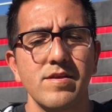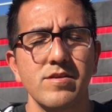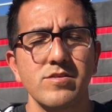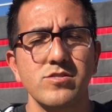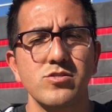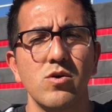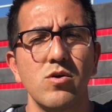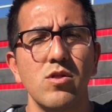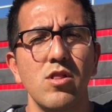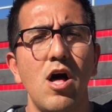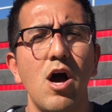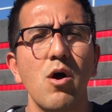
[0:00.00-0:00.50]

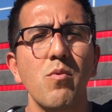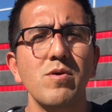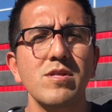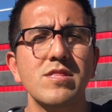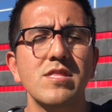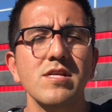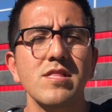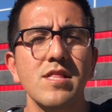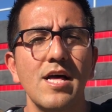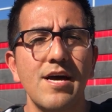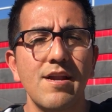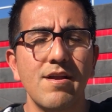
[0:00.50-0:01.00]
So along
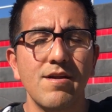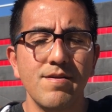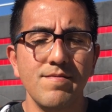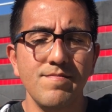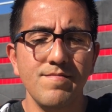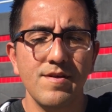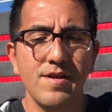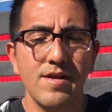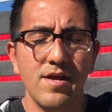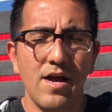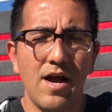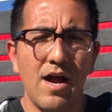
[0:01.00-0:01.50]
with the
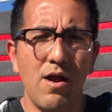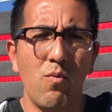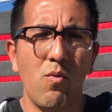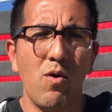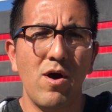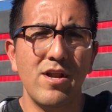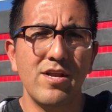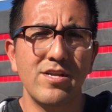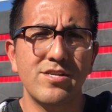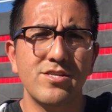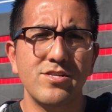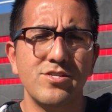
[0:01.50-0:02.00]
letter, I
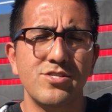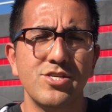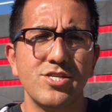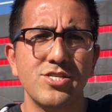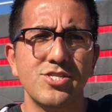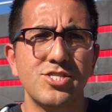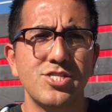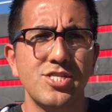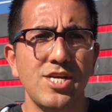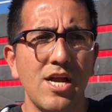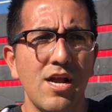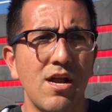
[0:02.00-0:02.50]
wanted to
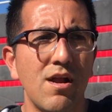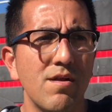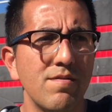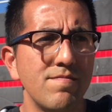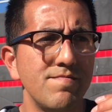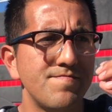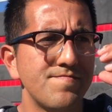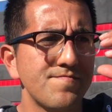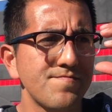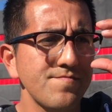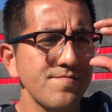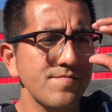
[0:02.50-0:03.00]
just
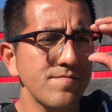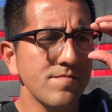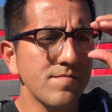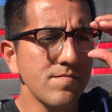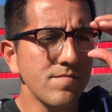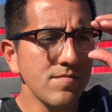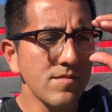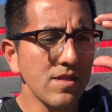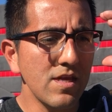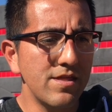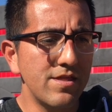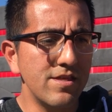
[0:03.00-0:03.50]
share
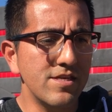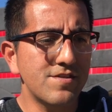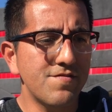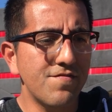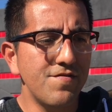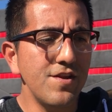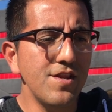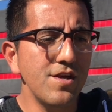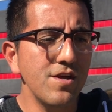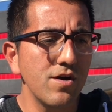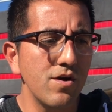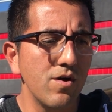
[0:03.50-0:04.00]
this
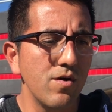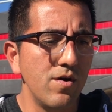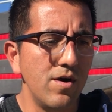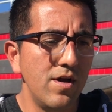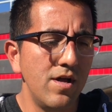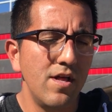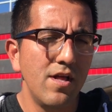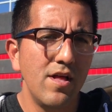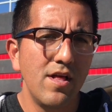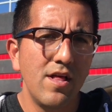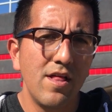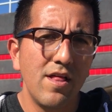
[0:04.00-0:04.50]
video,
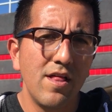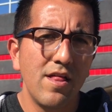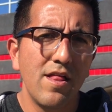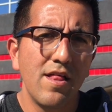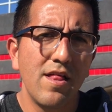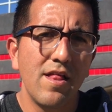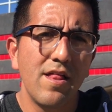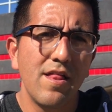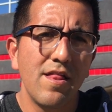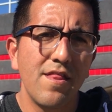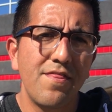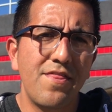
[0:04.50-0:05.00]

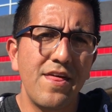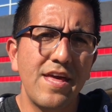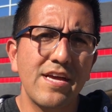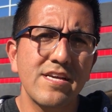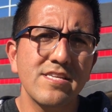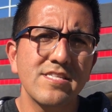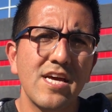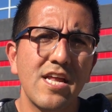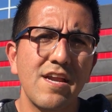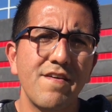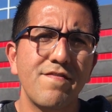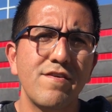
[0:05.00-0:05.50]

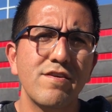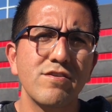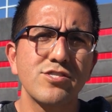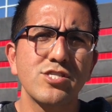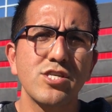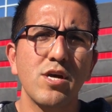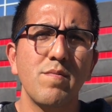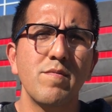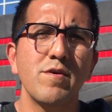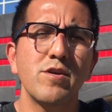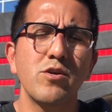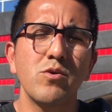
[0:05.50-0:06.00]
things that if you're
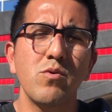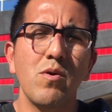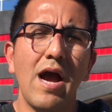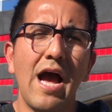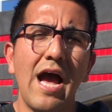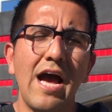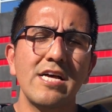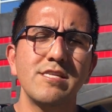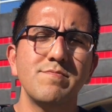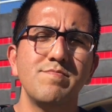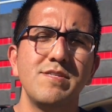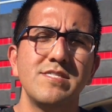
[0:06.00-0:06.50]
someone who
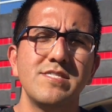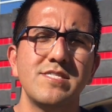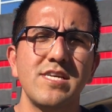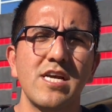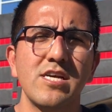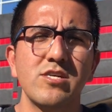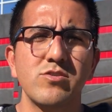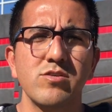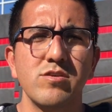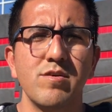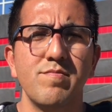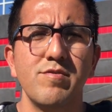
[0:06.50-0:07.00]
has been
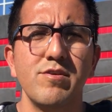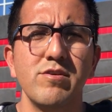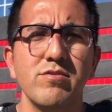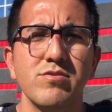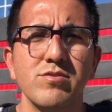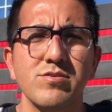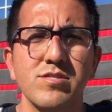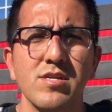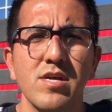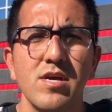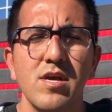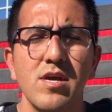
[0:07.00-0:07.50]
sexually
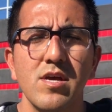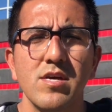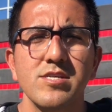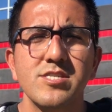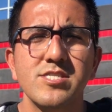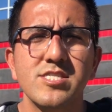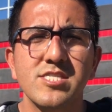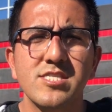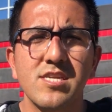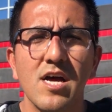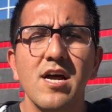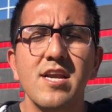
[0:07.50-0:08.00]
abused,
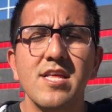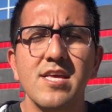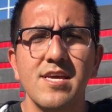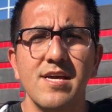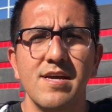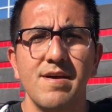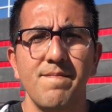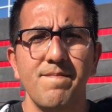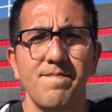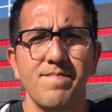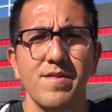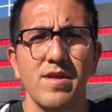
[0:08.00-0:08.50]

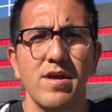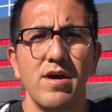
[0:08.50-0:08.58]
study it,